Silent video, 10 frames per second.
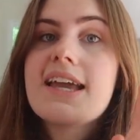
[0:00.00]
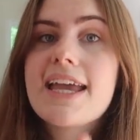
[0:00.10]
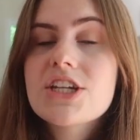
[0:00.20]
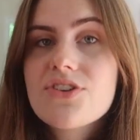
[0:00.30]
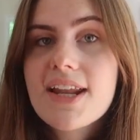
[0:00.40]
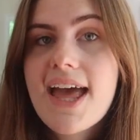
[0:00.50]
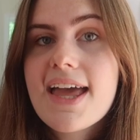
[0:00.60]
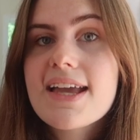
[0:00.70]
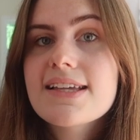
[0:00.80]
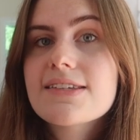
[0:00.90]

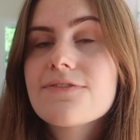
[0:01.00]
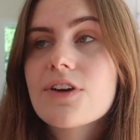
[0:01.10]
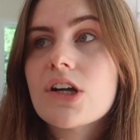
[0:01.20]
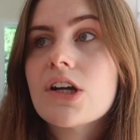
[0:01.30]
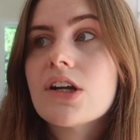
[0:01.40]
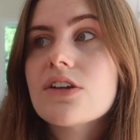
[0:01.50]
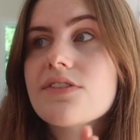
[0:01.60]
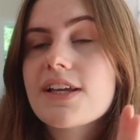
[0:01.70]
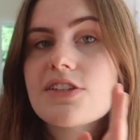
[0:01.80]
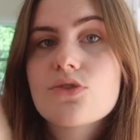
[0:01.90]
Intranet is for
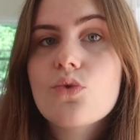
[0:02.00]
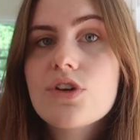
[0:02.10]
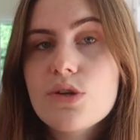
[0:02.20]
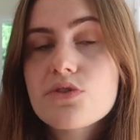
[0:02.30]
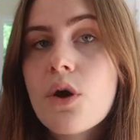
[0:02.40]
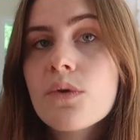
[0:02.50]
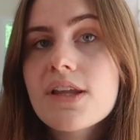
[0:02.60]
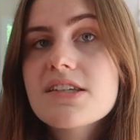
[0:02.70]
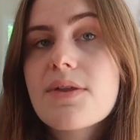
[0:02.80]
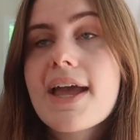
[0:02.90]
like school use
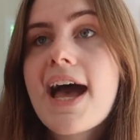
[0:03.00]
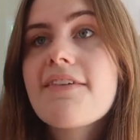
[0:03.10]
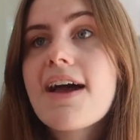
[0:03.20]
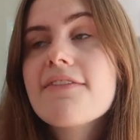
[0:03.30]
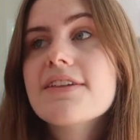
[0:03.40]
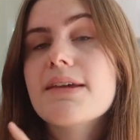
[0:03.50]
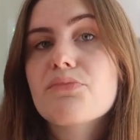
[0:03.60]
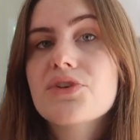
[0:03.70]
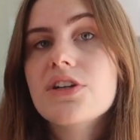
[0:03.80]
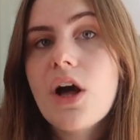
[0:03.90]
only, so they have everything
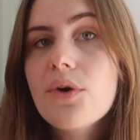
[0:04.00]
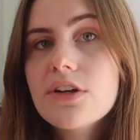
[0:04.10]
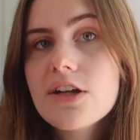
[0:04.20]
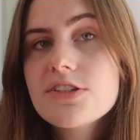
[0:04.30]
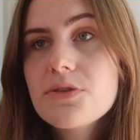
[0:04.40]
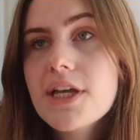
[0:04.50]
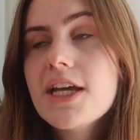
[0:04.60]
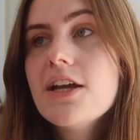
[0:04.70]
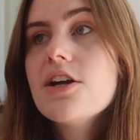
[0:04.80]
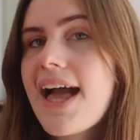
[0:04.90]
preloaded onto
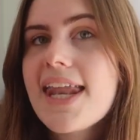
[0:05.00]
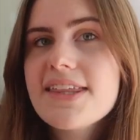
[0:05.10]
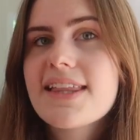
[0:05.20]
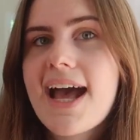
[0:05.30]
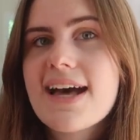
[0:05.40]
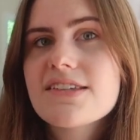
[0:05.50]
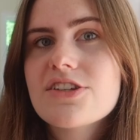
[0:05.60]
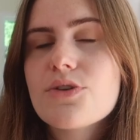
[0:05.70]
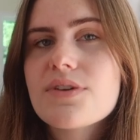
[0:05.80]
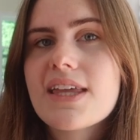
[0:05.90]
it. Anything that has to
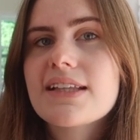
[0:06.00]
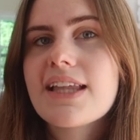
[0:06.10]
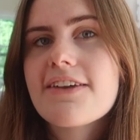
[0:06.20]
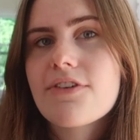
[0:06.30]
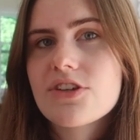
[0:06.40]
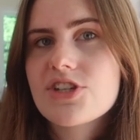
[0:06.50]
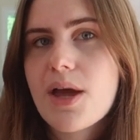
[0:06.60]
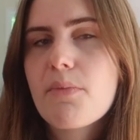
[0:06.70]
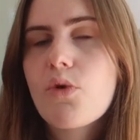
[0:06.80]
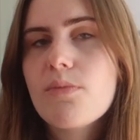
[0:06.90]
do with like life on the
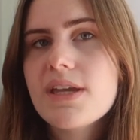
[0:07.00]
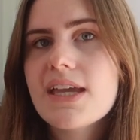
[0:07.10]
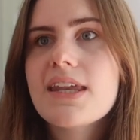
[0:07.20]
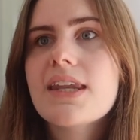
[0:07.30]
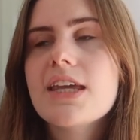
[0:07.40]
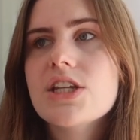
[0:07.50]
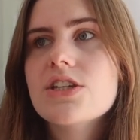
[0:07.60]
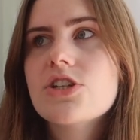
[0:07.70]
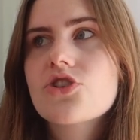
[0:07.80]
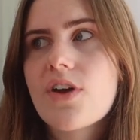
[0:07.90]
ship will be in
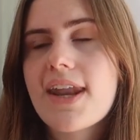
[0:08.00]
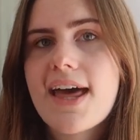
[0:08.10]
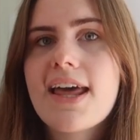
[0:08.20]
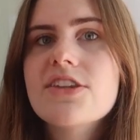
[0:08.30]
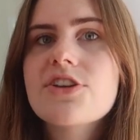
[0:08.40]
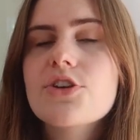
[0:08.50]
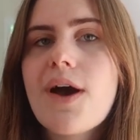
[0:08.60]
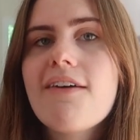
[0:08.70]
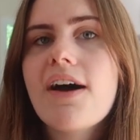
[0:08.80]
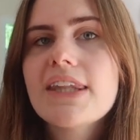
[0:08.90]
intranet. And so you
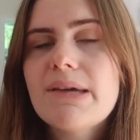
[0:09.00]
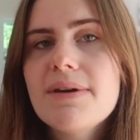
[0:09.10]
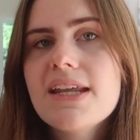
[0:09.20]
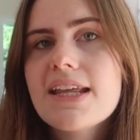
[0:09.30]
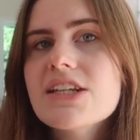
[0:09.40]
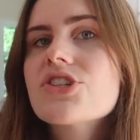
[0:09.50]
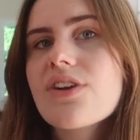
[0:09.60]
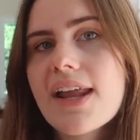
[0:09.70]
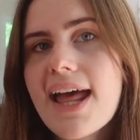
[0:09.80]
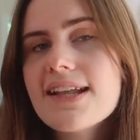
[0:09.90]
have unlimited
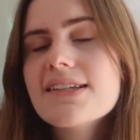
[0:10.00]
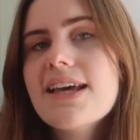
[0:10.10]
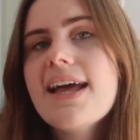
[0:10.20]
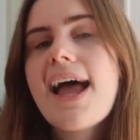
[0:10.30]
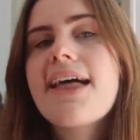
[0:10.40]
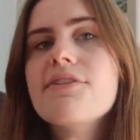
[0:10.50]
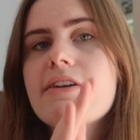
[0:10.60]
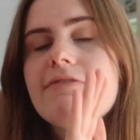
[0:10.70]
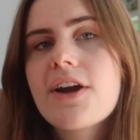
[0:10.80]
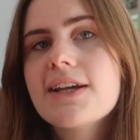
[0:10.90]
intranet and then you
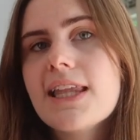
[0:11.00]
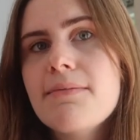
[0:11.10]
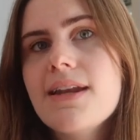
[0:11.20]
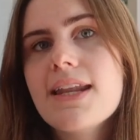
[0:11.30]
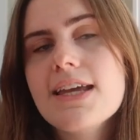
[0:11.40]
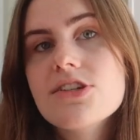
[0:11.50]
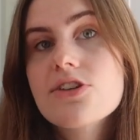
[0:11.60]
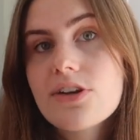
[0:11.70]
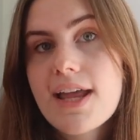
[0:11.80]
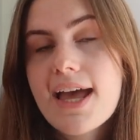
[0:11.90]
have very limited
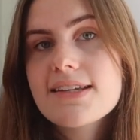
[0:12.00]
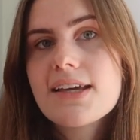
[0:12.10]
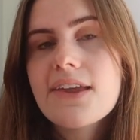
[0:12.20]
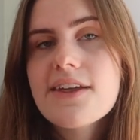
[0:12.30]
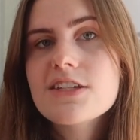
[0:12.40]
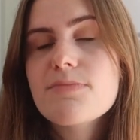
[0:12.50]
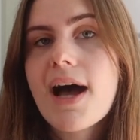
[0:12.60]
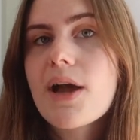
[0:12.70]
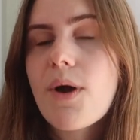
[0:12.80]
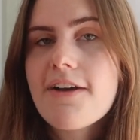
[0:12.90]
internet unless you
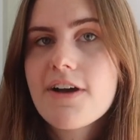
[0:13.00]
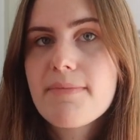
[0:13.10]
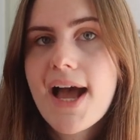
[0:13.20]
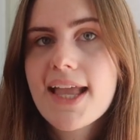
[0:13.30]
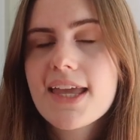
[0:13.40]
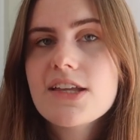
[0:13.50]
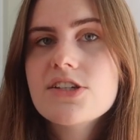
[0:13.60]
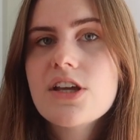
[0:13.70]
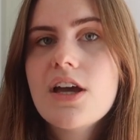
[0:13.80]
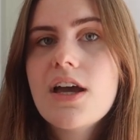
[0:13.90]
buy a Wi-Fi
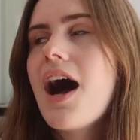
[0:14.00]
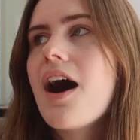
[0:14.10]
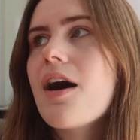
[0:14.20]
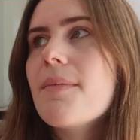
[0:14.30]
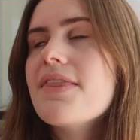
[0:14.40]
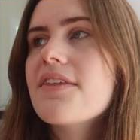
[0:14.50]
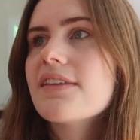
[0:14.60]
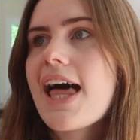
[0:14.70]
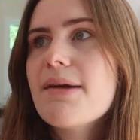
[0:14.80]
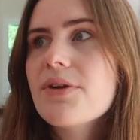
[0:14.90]
package. Um, and then the
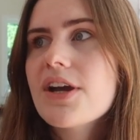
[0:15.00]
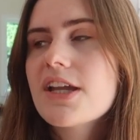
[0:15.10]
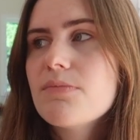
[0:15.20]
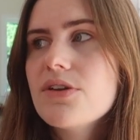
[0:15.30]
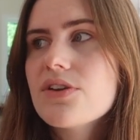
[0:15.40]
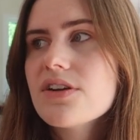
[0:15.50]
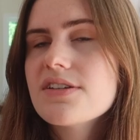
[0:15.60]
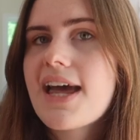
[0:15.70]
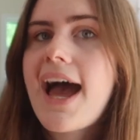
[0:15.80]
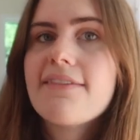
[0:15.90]
library
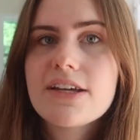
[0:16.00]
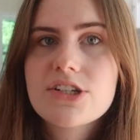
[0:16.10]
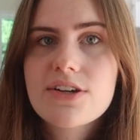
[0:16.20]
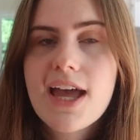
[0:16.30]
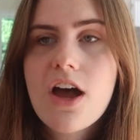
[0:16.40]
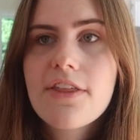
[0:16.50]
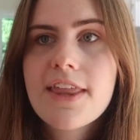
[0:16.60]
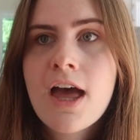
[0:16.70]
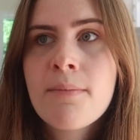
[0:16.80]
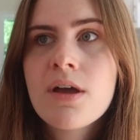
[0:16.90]
computers have internet on
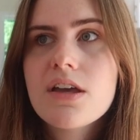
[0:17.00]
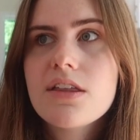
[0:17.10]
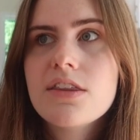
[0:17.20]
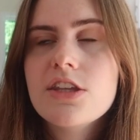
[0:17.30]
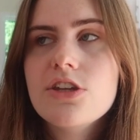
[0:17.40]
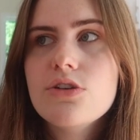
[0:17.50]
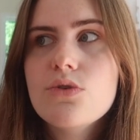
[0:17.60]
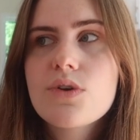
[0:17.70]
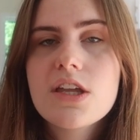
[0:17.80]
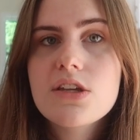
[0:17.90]
them
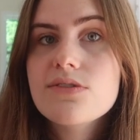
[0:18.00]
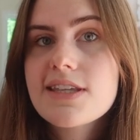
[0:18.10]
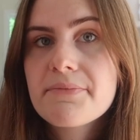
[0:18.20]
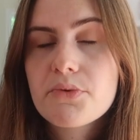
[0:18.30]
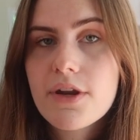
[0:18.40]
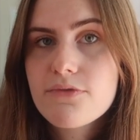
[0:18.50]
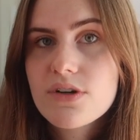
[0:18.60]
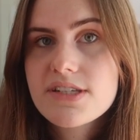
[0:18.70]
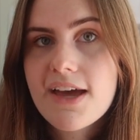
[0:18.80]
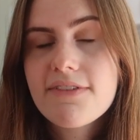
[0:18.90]
you can use them
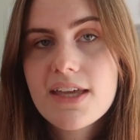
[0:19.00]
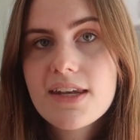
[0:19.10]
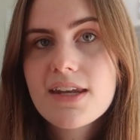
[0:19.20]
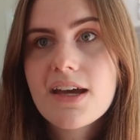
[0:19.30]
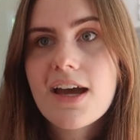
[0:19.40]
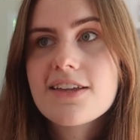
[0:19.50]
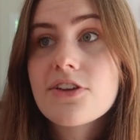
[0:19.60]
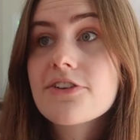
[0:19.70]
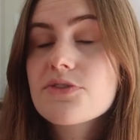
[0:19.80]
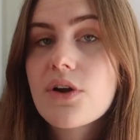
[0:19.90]
24 7 as
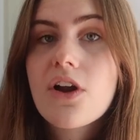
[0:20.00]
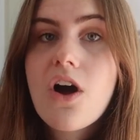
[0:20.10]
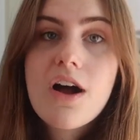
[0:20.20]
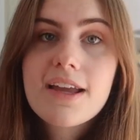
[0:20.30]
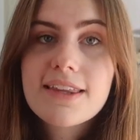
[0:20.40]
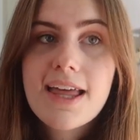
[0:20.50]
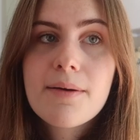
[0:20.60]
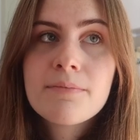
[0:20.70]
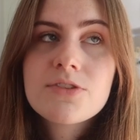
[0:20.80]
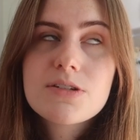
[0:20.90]
long as you aren't hogging
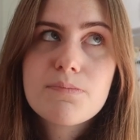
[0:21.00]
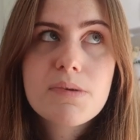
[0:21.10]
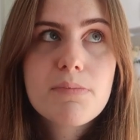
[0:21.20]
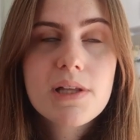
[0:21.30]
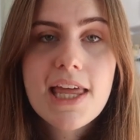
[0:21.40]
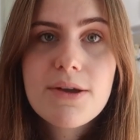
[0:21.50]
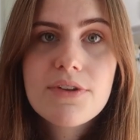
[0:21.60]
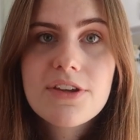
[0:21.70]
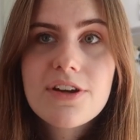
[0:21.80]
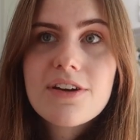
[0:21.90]
them just be polite
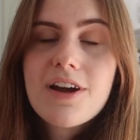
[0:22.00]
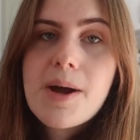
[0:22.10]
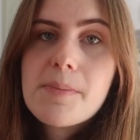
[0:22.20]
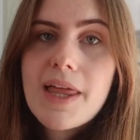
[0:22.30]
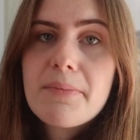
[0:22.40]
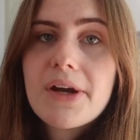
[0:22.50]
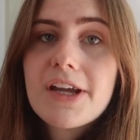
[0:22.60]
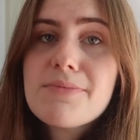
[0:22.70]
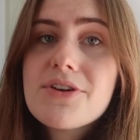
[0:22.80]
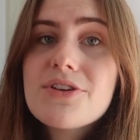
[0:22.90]
with your um, library
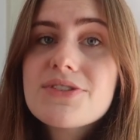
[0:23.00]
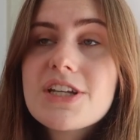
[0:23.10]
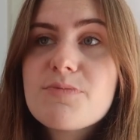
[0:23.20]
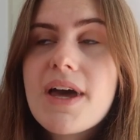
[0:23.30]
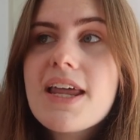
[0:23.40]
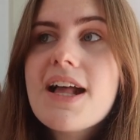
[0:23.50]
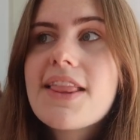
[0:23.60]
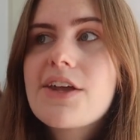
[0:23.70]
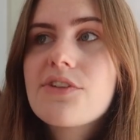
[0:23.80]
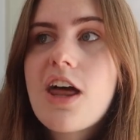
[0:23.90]
computer usage but
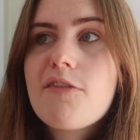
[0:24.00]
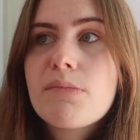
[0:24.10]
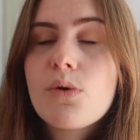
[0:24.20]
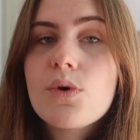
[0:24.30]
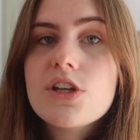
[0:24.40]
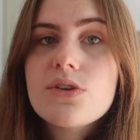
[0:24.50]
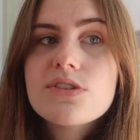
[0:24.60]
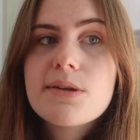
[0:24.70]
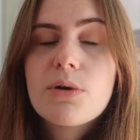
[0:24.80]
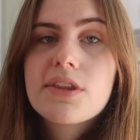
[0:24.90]
that's what a lot of people would use
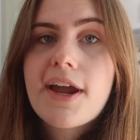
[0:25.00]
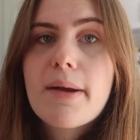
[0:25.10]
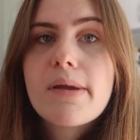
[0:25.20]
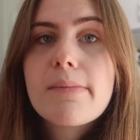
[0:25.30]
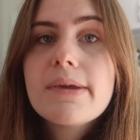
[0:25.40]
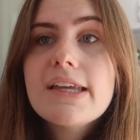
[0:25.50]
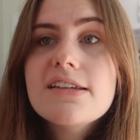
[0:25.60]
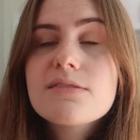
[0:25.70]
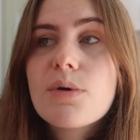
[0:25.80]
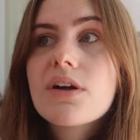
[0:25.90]
to book their
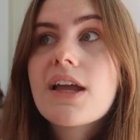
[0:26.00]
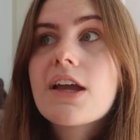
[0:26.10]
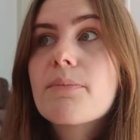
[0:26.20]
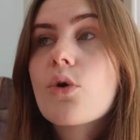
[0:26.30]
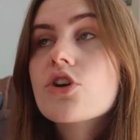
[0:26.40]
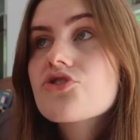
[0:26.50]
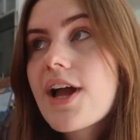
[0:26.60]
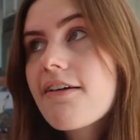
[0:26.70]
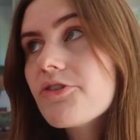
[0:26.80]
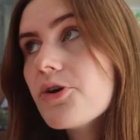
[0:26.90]
airbnbs booking port
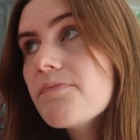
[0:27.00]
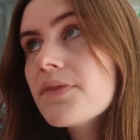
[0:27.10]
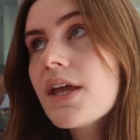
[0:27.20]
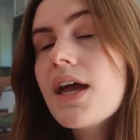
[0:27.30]
travel